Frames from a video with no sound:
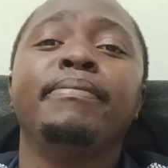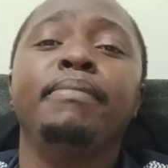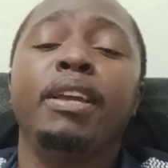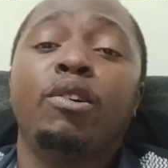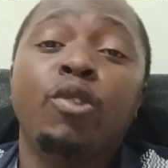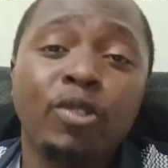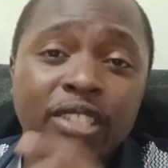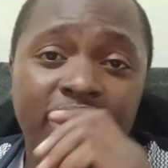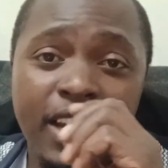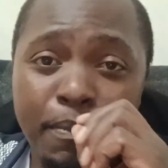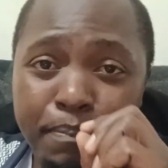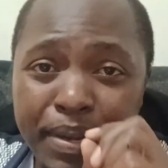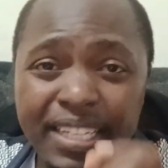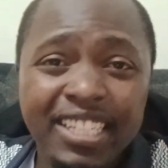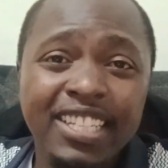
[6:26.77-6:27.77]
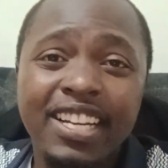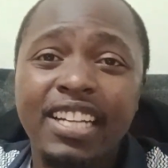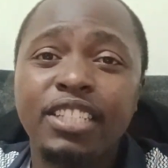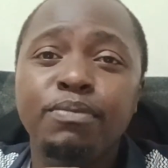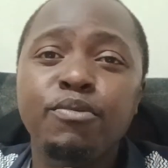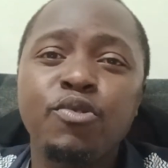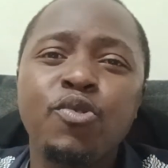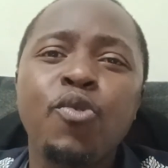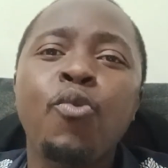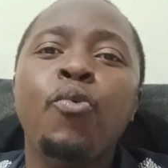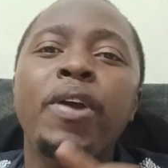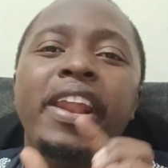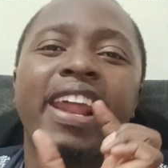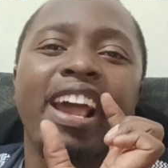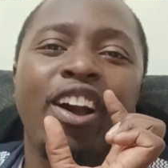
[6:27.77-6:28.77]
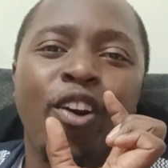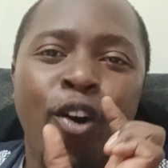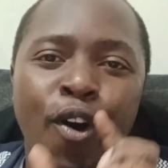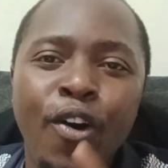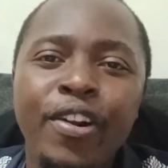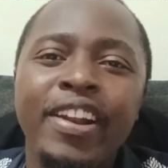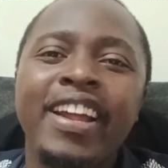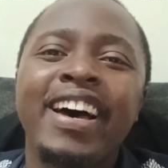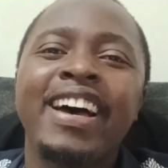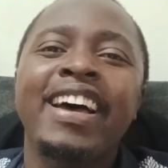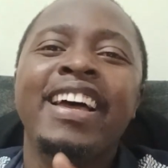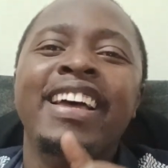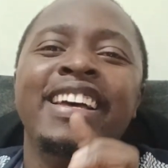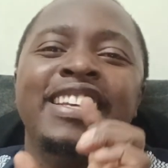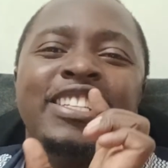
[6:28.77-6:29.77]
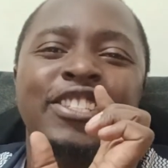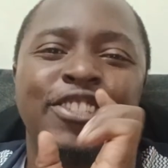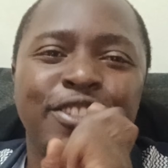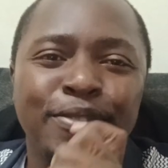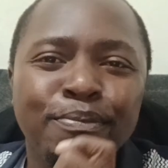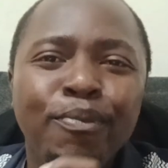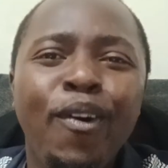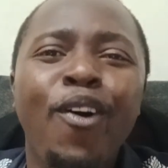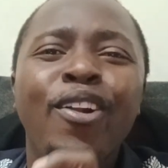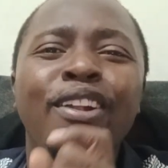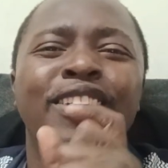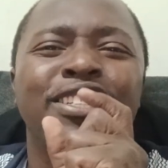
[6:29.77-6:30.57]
Because in a petty cash book, we record small